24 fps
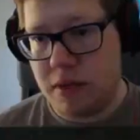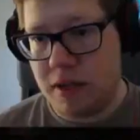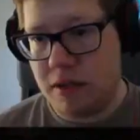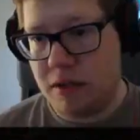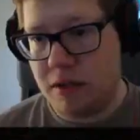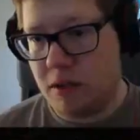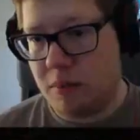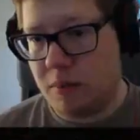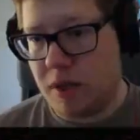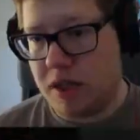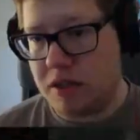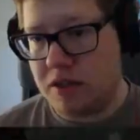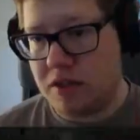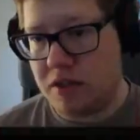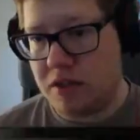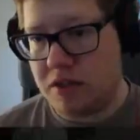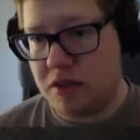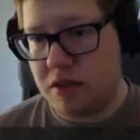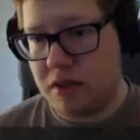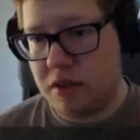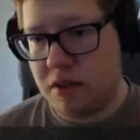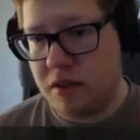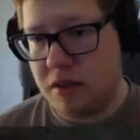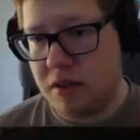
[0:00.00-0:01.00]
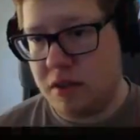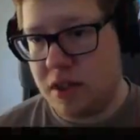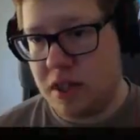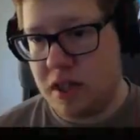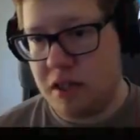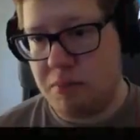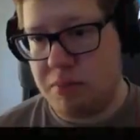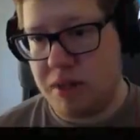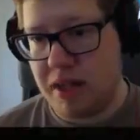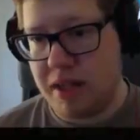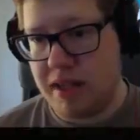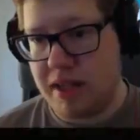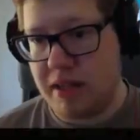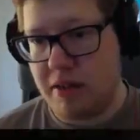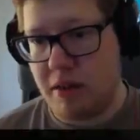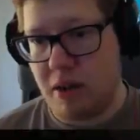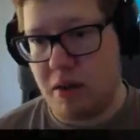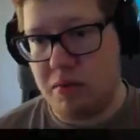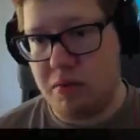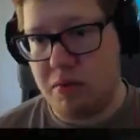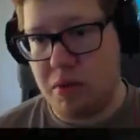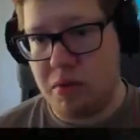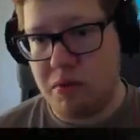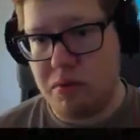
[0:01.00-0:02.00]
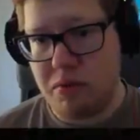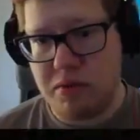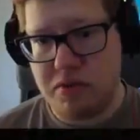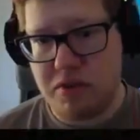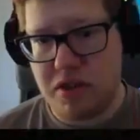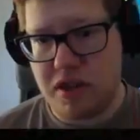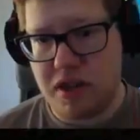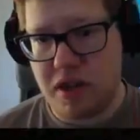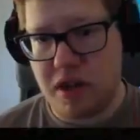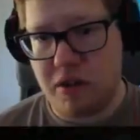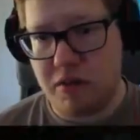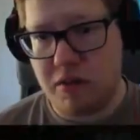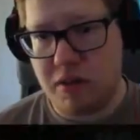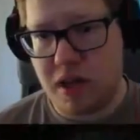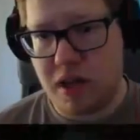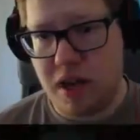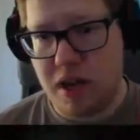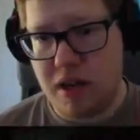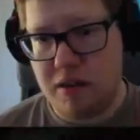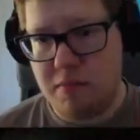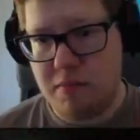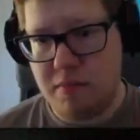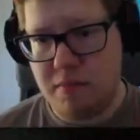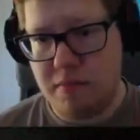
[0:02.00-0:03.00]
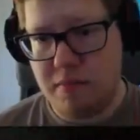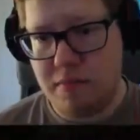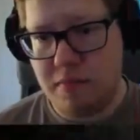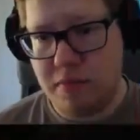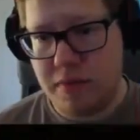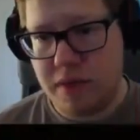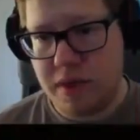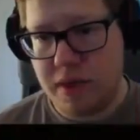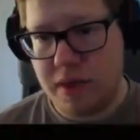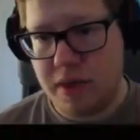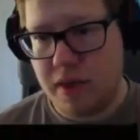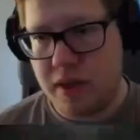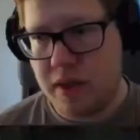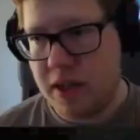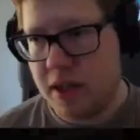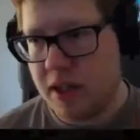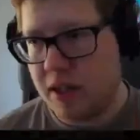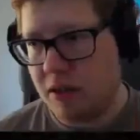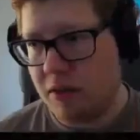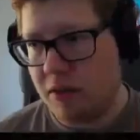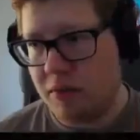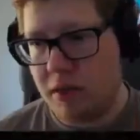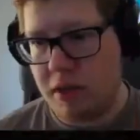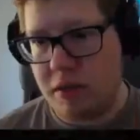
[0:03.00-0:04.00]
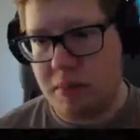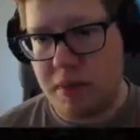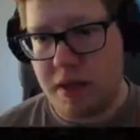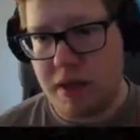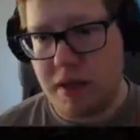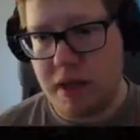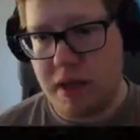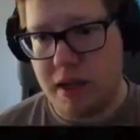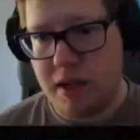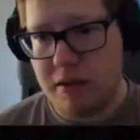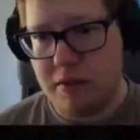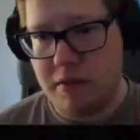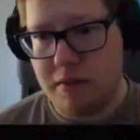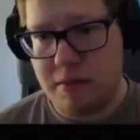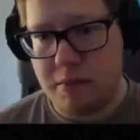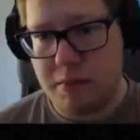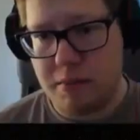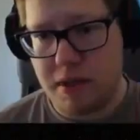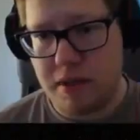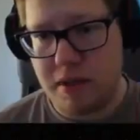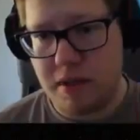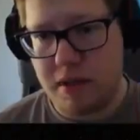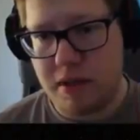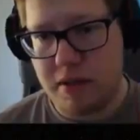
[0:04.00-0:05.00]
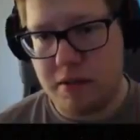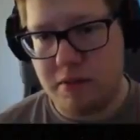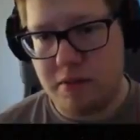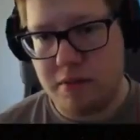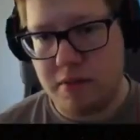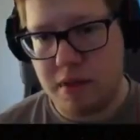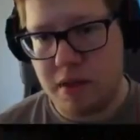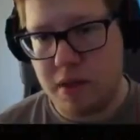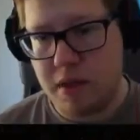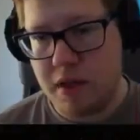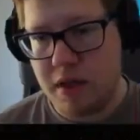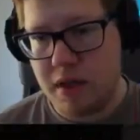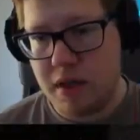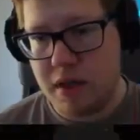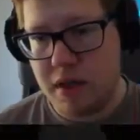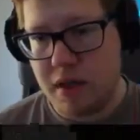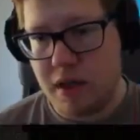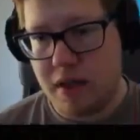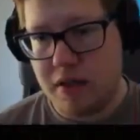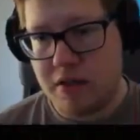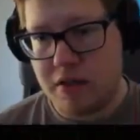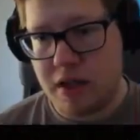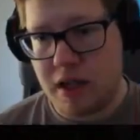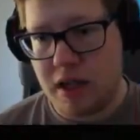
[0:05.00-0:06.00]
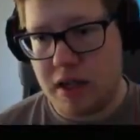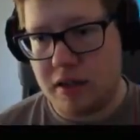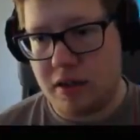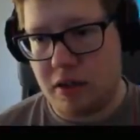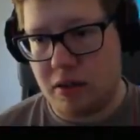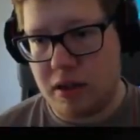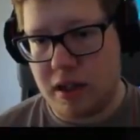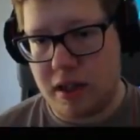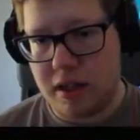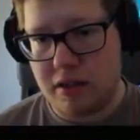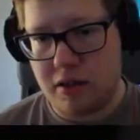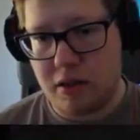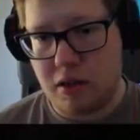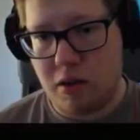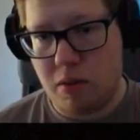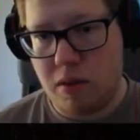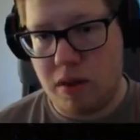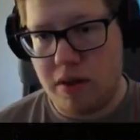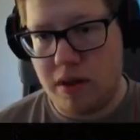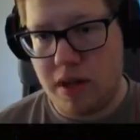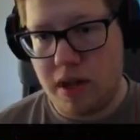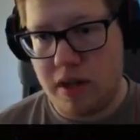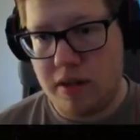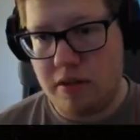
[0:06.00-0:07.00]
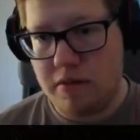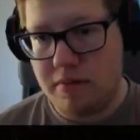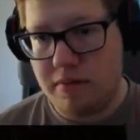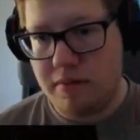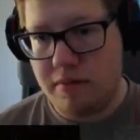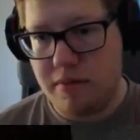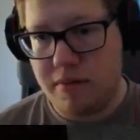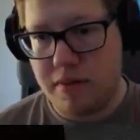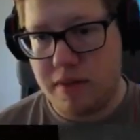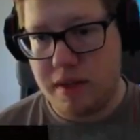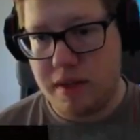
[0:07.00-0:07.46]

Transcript: But you know, monsters, they play their own rules, their own game. I already been here, apparently. I don't like to go in there.